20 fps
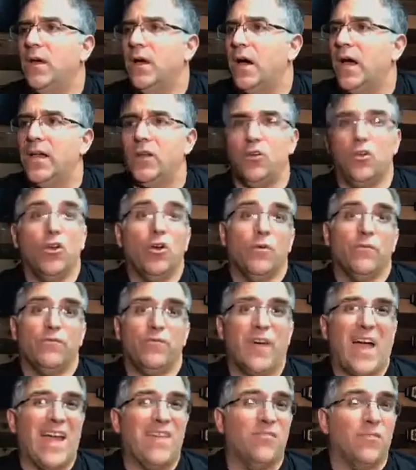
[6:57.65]

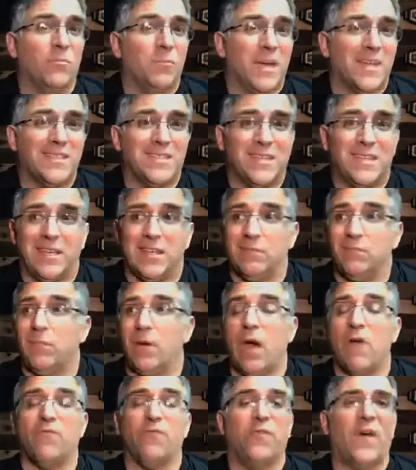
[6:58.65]
5 of my team,
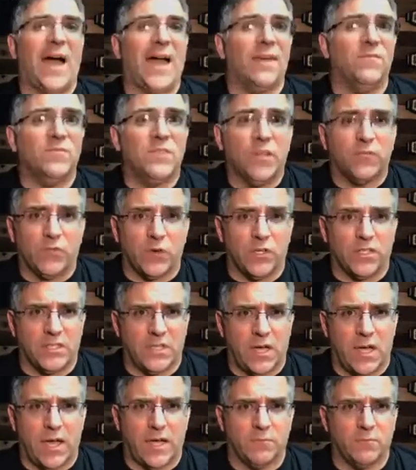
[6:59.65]
5 different
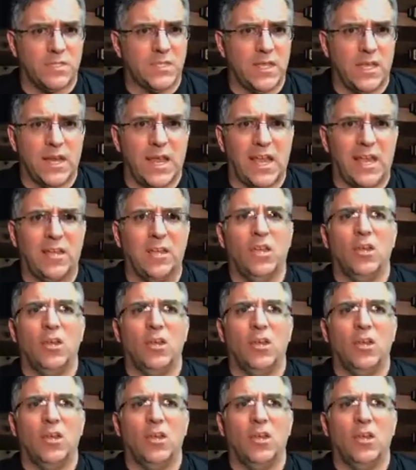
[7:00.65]
times today,